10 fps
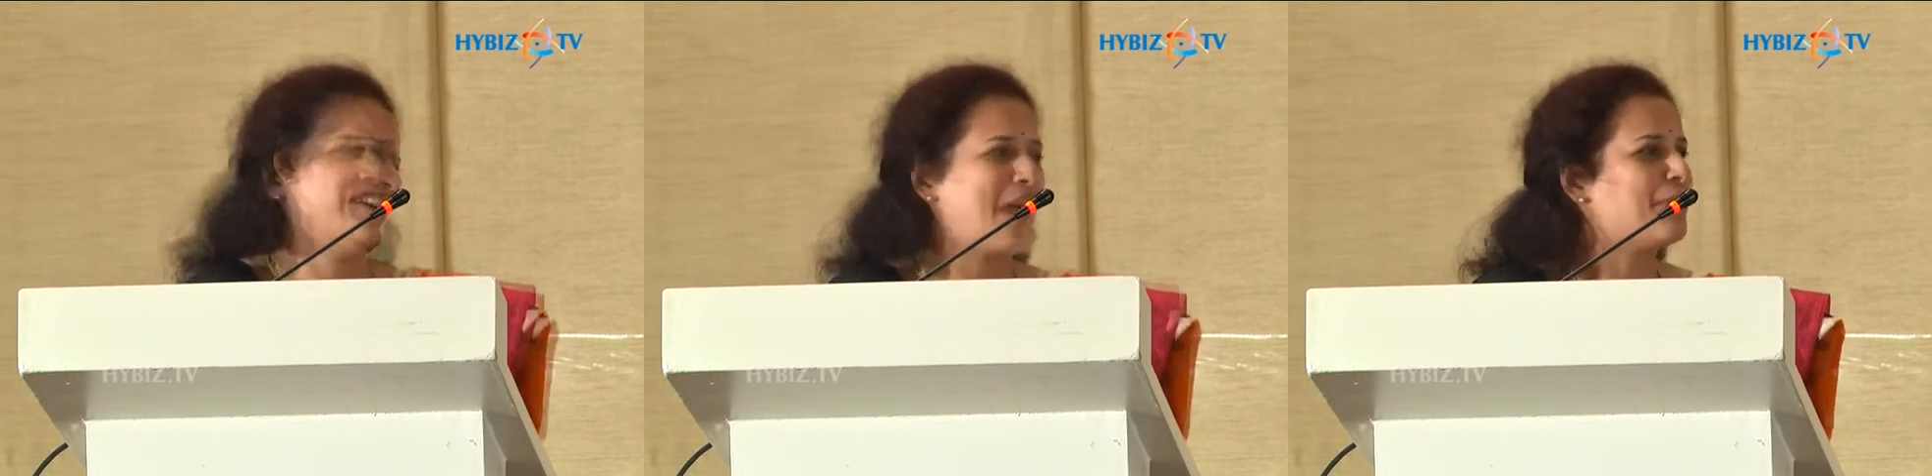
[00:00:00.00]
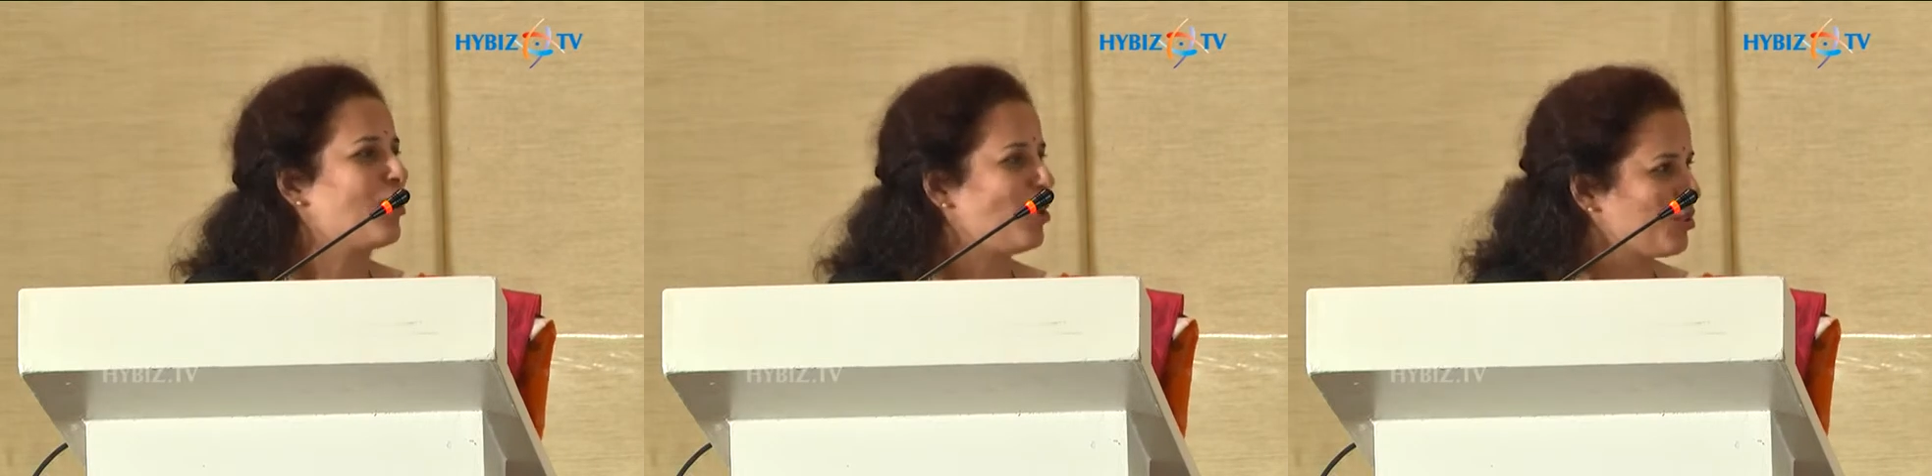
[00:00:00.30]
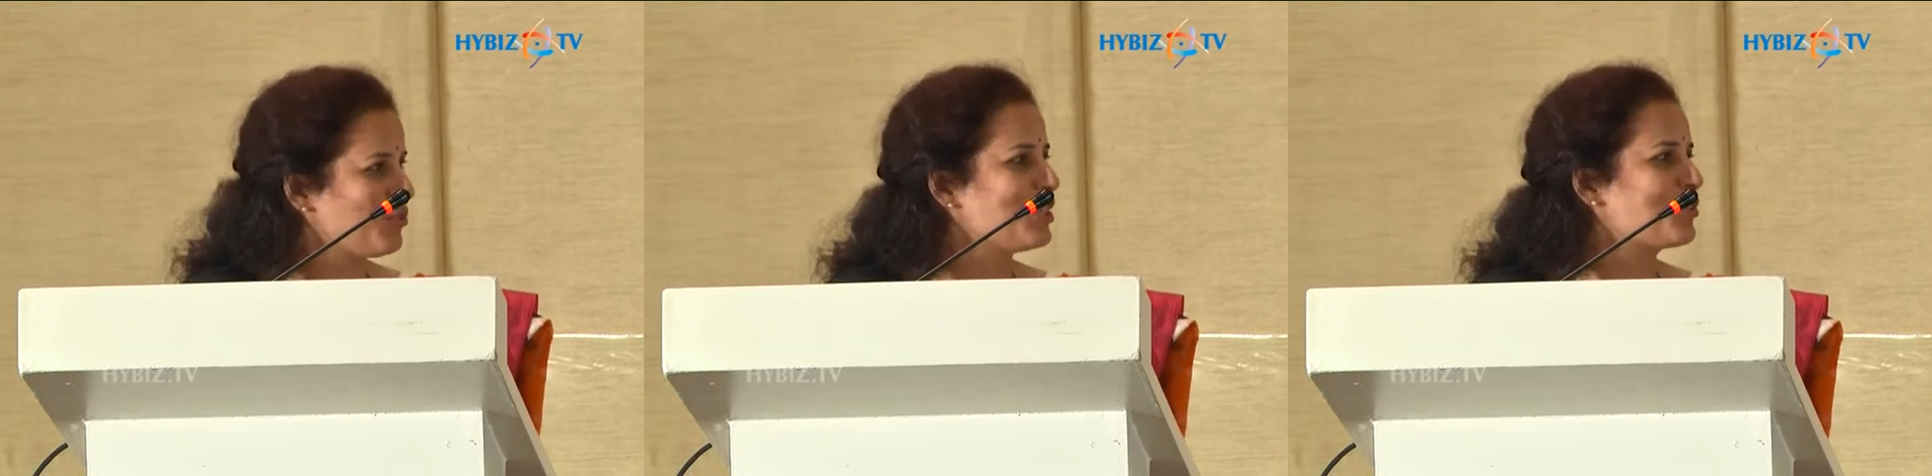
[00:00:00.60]
I would
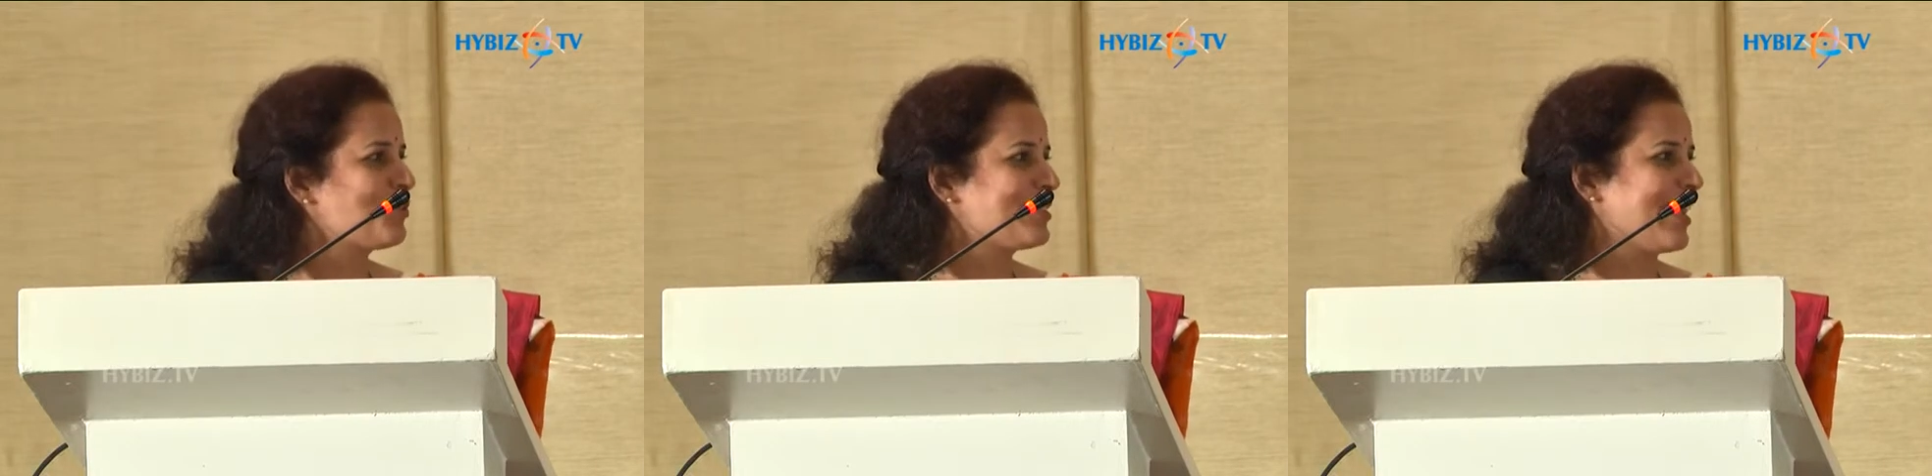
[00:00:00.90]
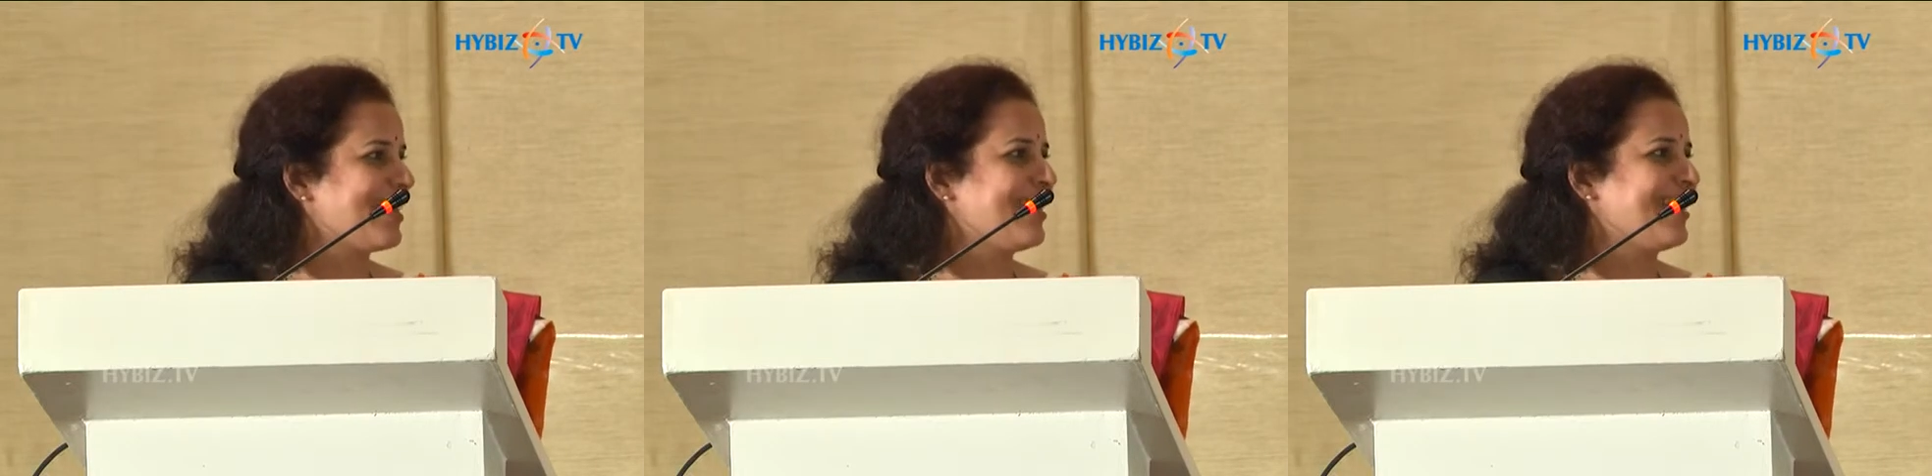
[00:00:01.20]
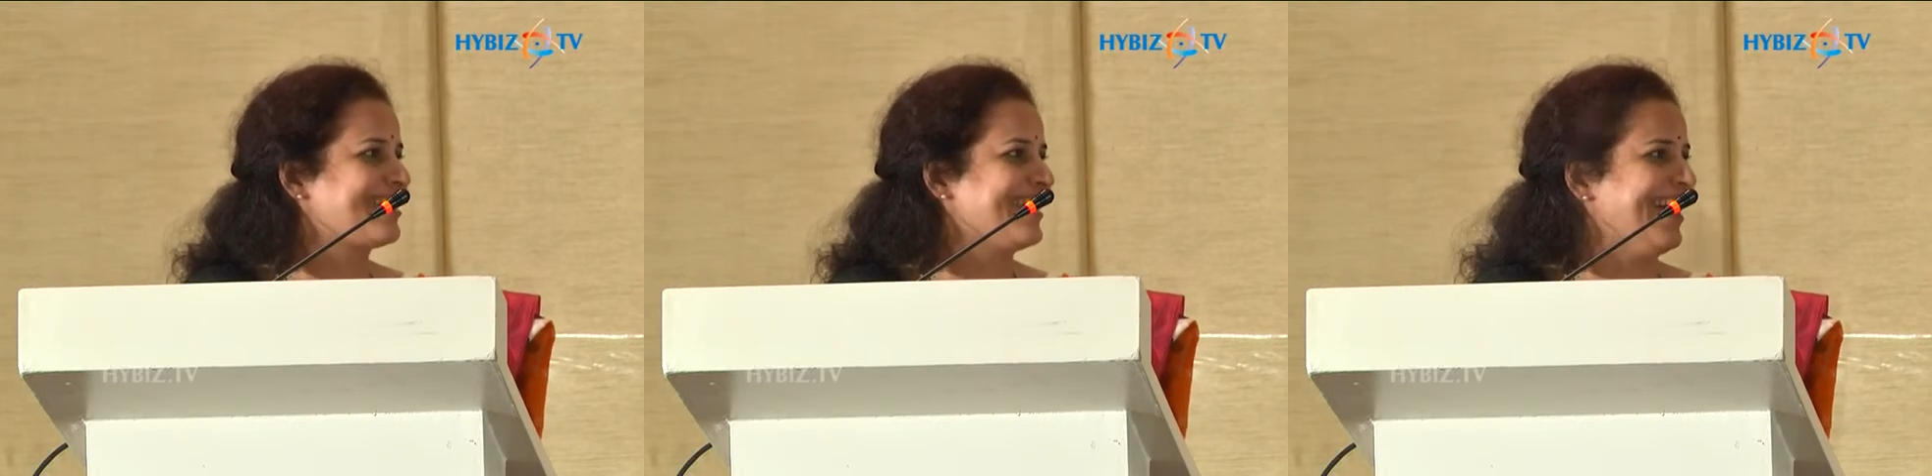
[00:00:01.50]
also wish to say
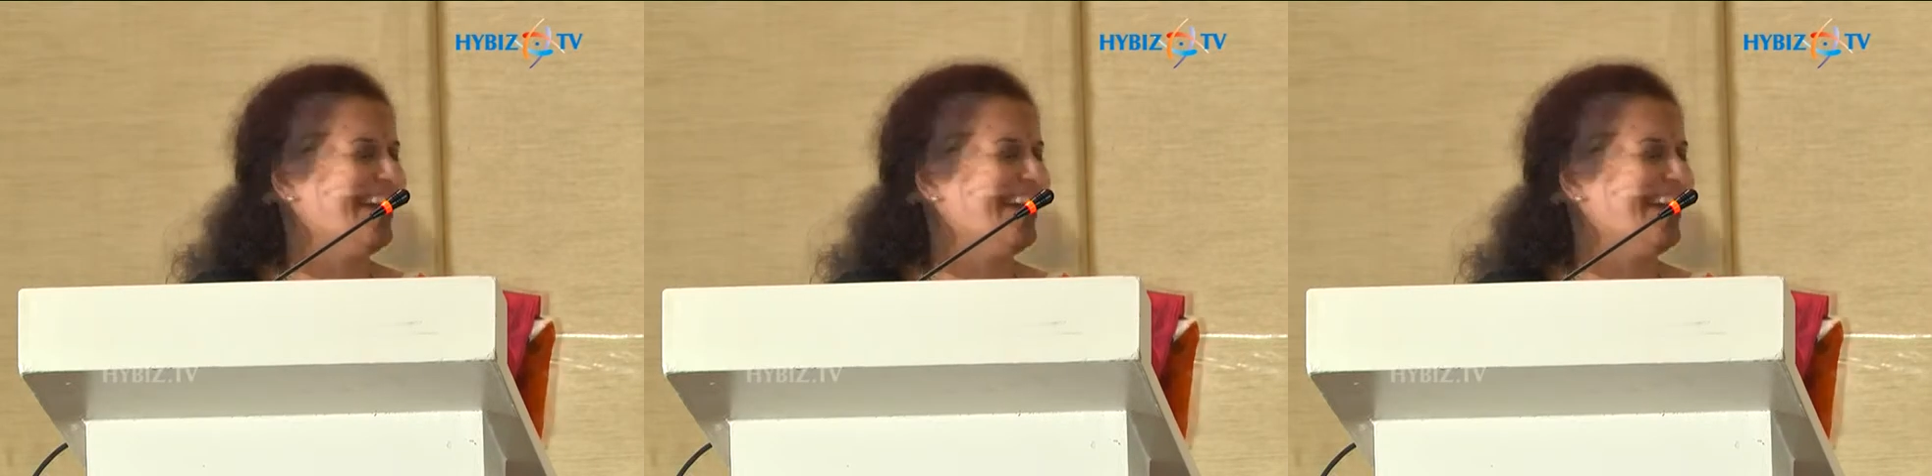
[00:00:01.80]
that,